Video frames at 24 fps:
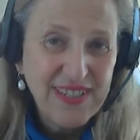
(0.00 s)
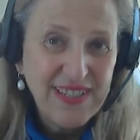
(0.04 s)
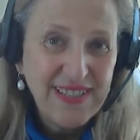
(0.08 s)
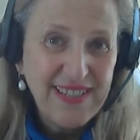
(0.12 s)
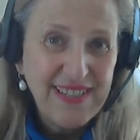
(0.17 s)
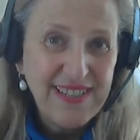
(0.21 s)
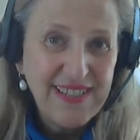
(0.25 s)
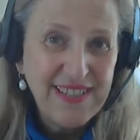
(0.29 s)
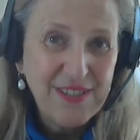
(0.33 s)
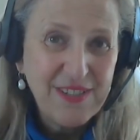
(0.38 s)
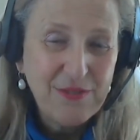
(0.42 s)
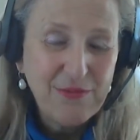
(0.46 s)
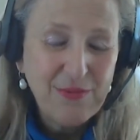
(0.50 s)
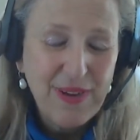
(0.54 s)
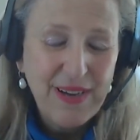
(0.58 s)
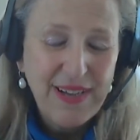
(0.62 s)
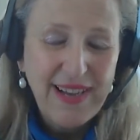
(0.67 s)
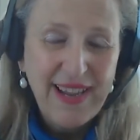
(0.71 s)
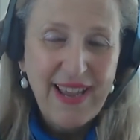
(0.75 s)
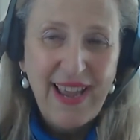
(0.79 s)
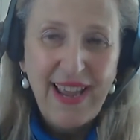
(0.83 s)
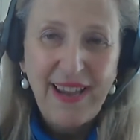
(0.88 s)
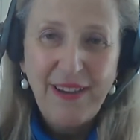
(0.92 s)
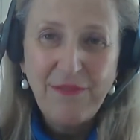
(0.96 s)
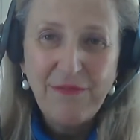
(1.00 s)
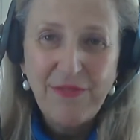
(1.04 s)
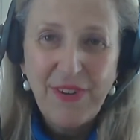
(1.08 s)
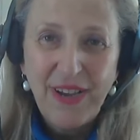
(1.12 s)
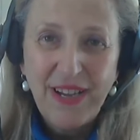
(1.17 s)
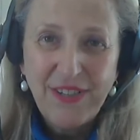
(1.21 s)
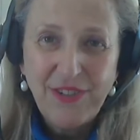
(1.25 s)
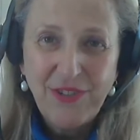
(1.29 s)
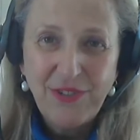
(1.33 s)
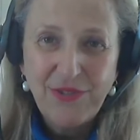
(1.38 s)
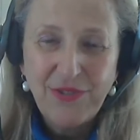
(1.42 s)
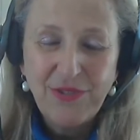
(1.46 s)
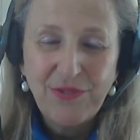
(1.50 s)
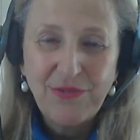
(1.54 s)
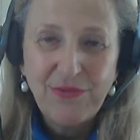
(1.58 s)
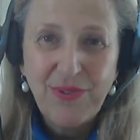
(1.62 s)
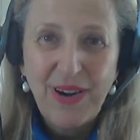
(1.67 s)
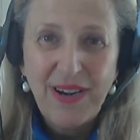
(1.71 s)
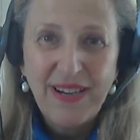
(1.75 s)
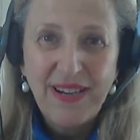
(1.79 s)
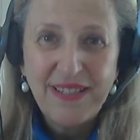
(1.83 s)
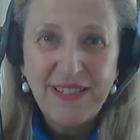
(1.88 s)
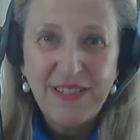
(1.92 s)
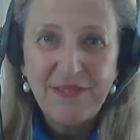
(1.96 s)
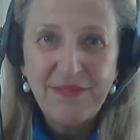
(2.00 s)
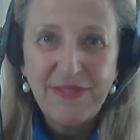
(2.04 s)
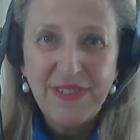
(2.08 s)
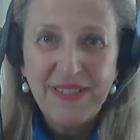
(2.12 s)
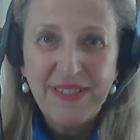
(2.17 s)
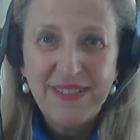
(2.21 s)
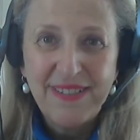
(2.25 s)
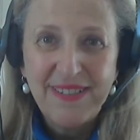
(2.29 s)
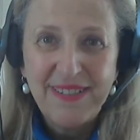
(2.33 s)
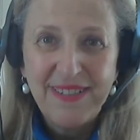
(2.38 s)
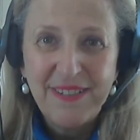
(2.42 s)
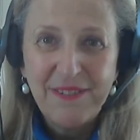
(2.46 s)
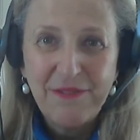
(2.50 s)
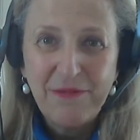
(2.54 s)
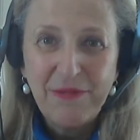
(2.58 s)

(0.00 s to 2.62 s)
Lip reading: And this is why I invite you to relativity.